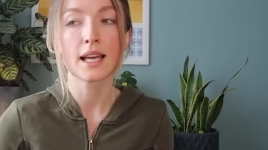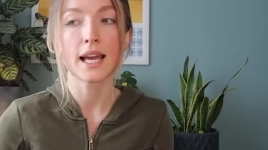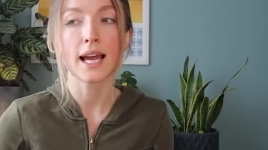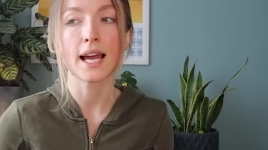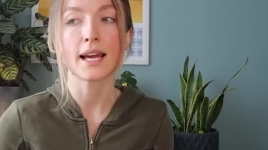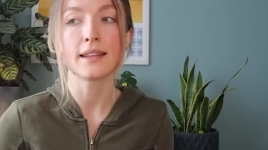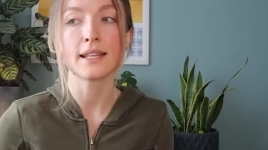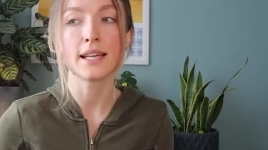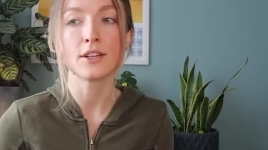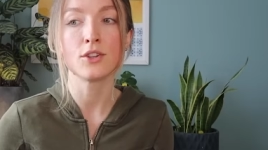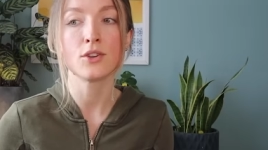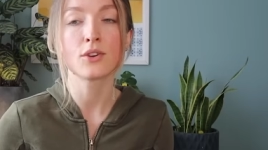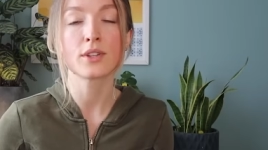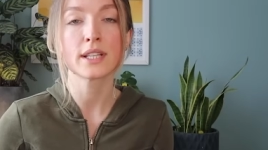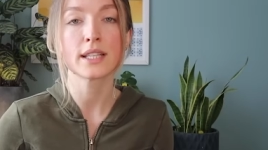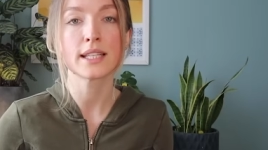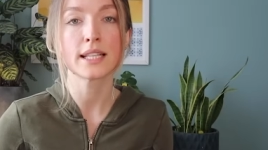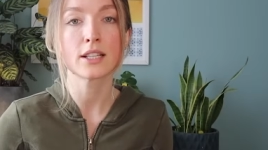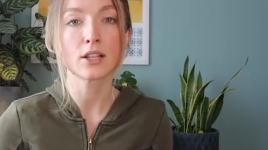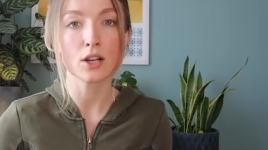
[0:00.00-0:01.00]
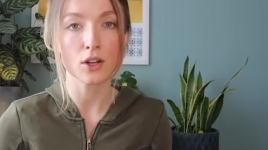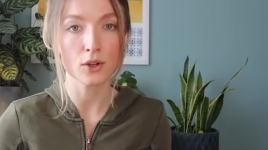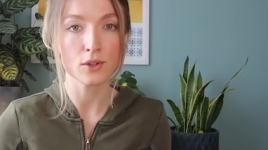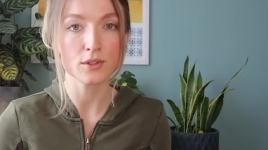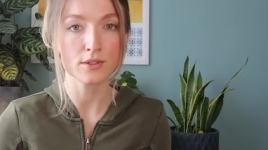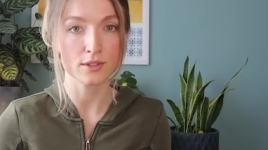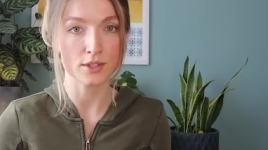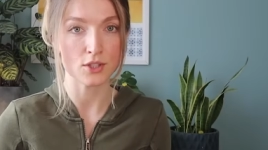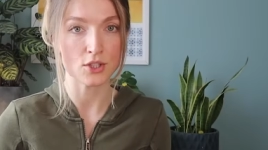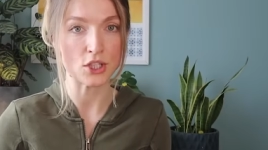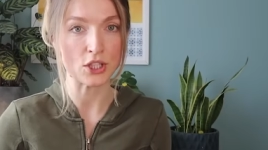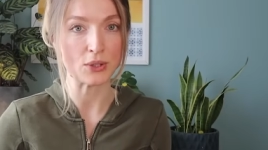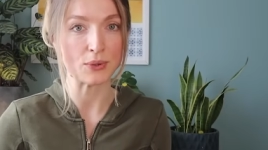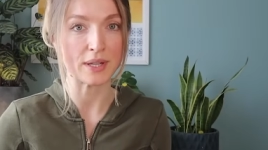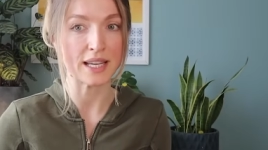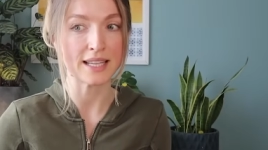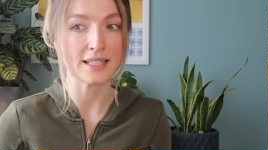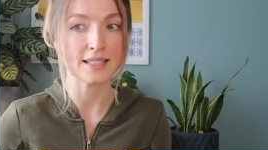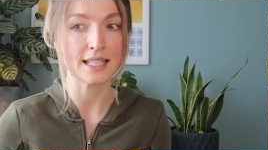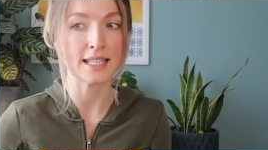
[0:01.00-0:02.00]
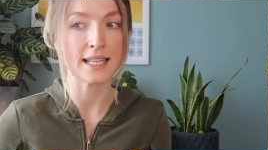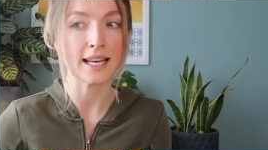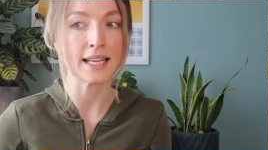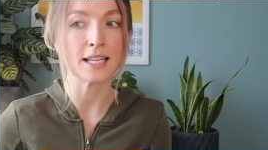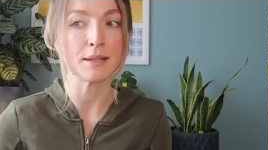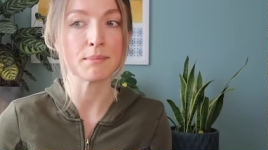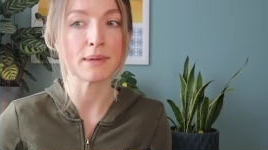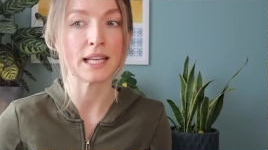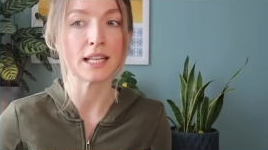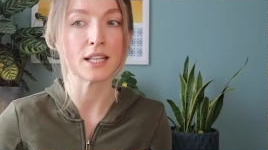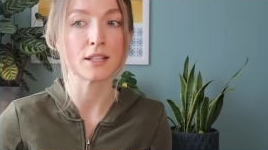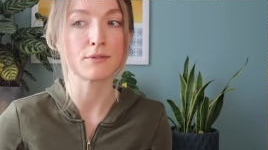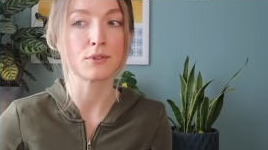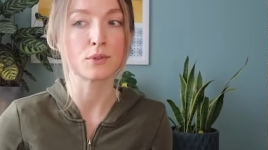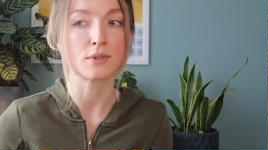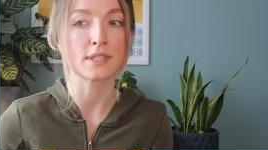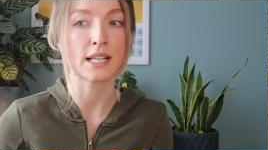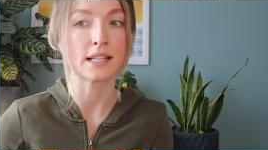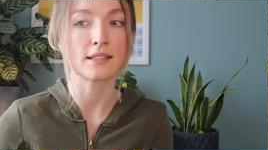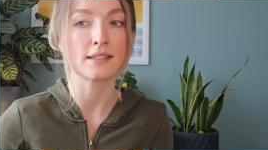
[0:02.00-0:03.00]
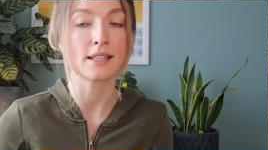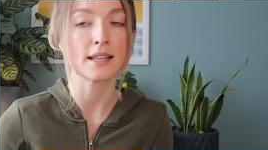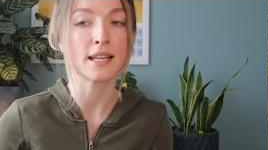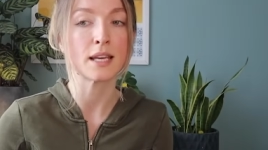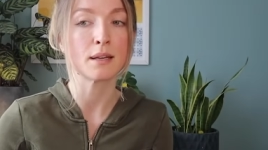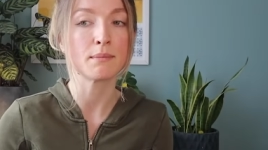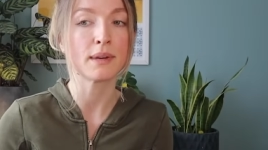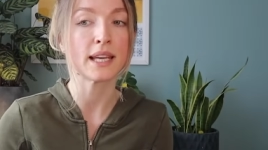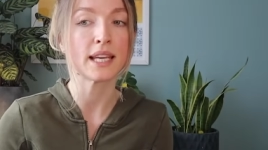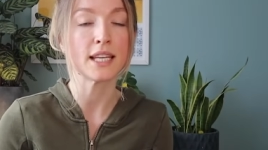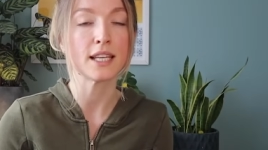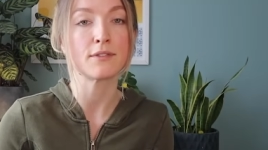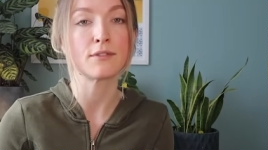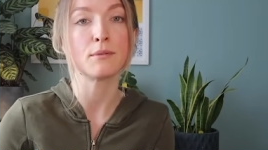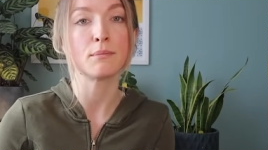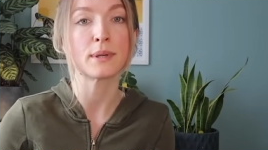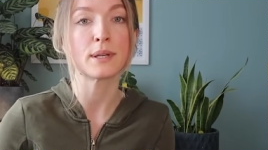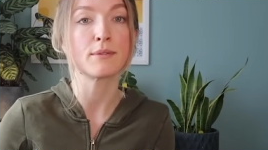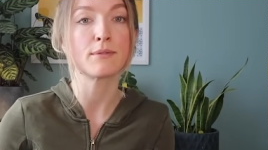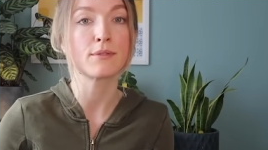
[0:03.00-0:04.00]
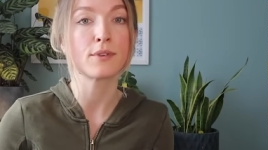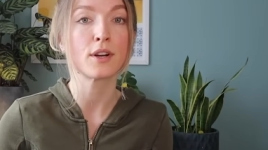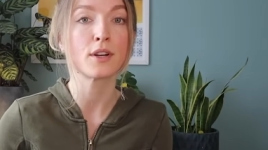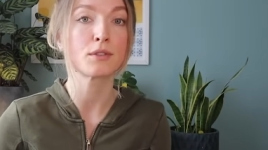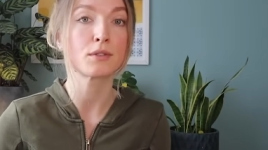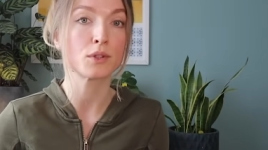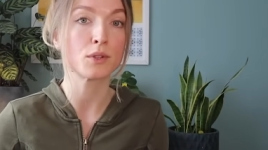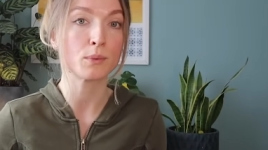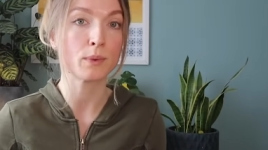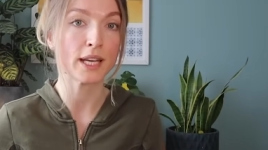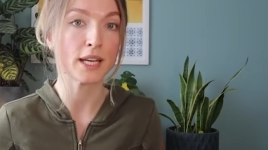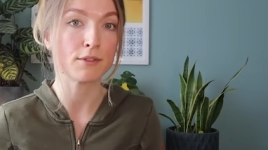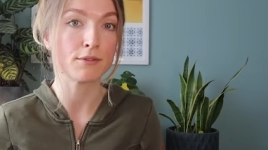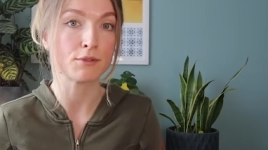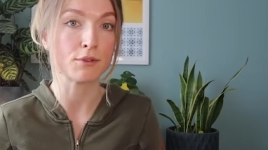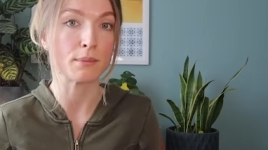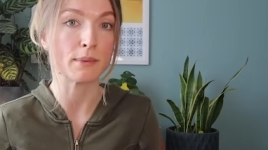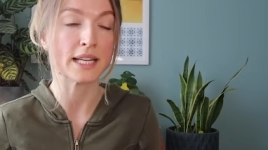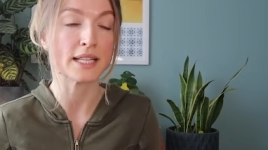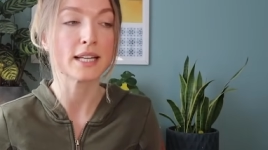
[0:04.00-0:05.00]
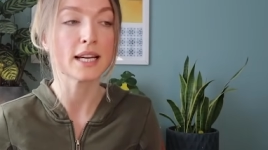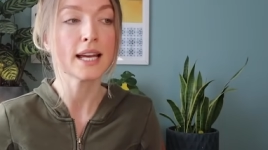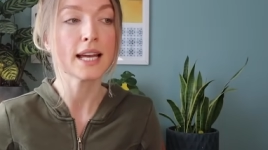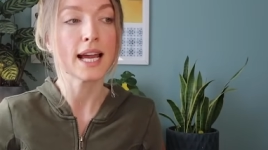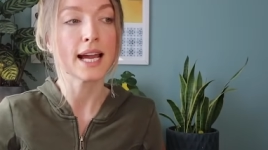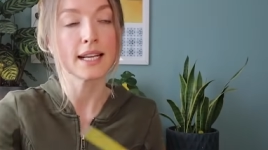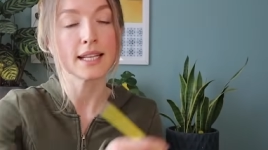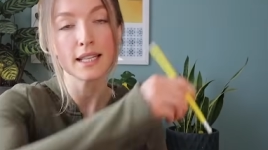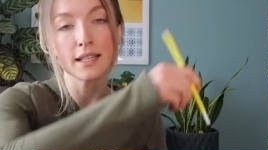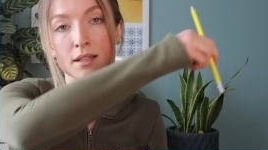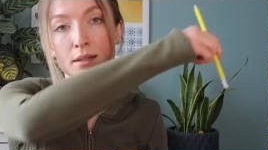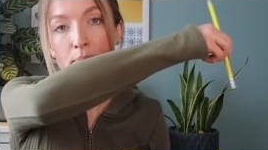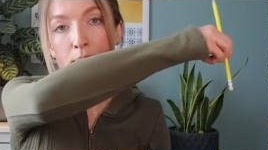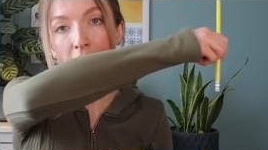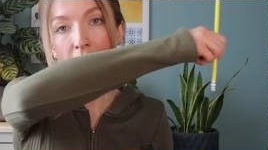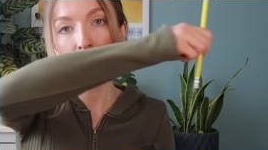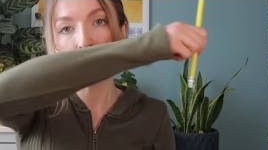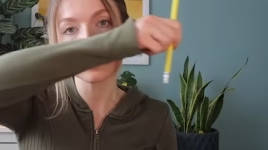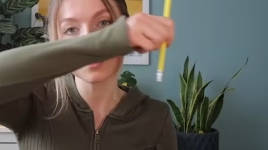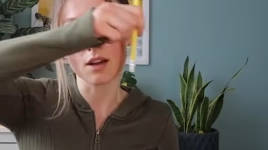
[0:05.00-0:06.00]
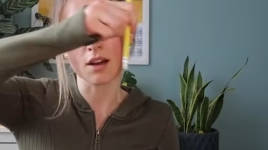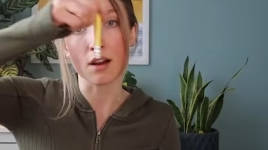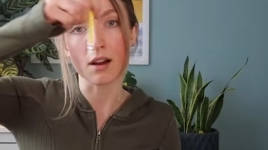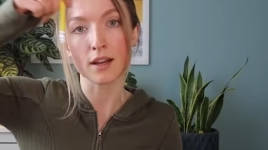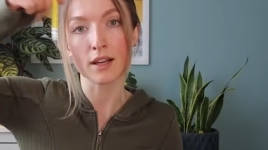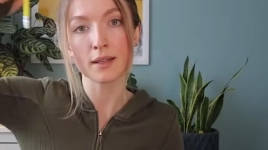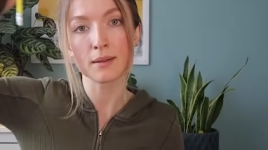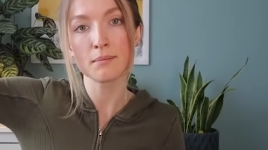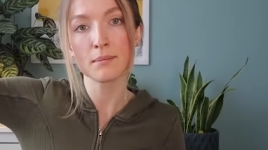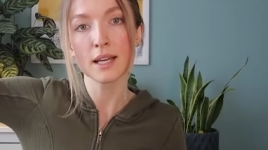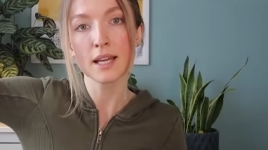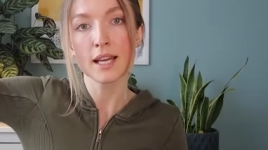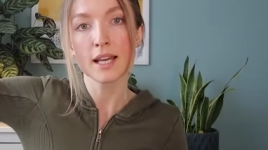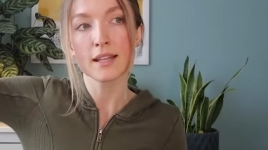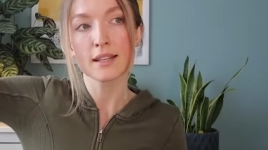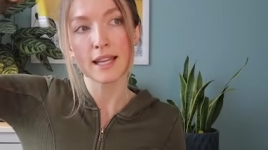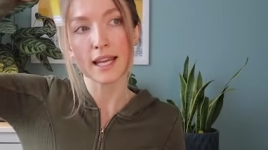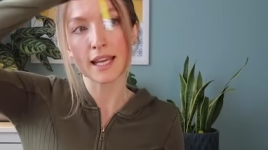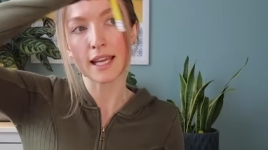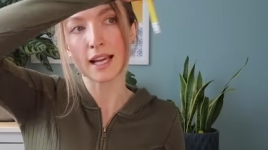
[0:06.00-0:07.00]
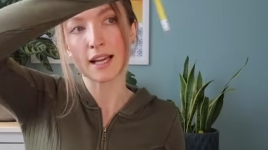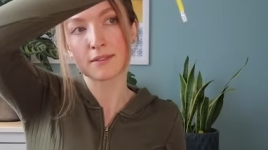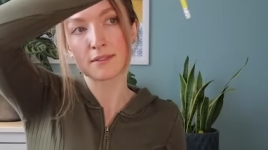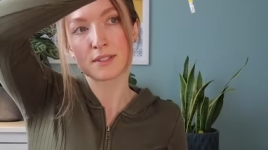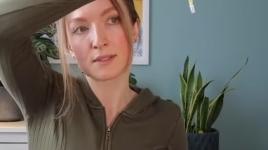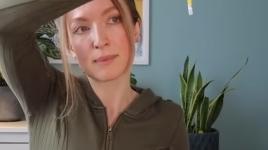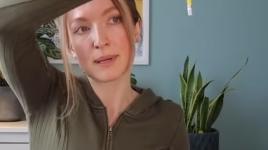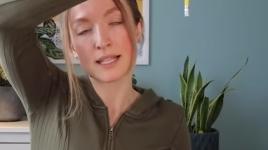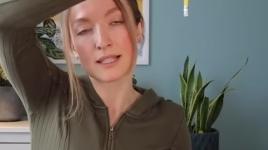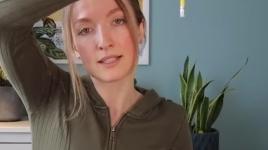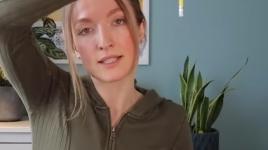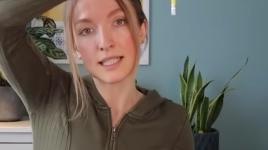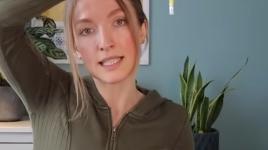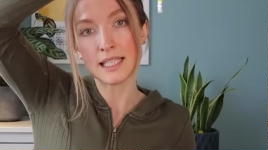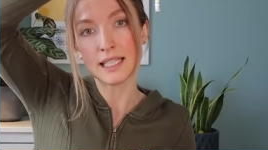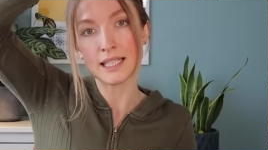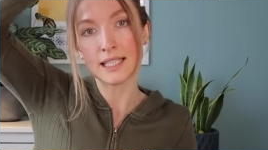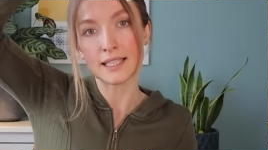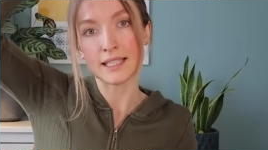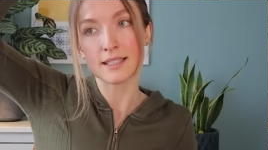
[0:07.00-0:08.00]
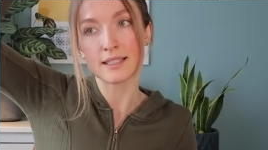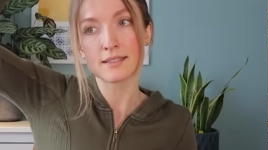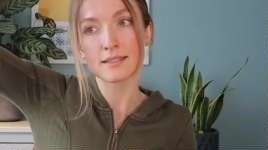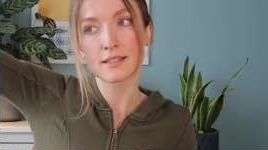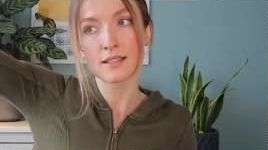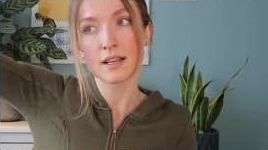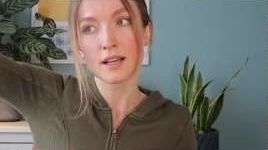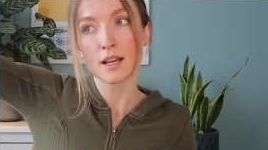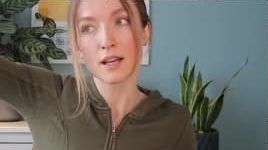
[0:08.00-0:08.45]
And they're not any closer to it in any meaningful sense, and they may even be further away from it. And in the meantime, they have spent years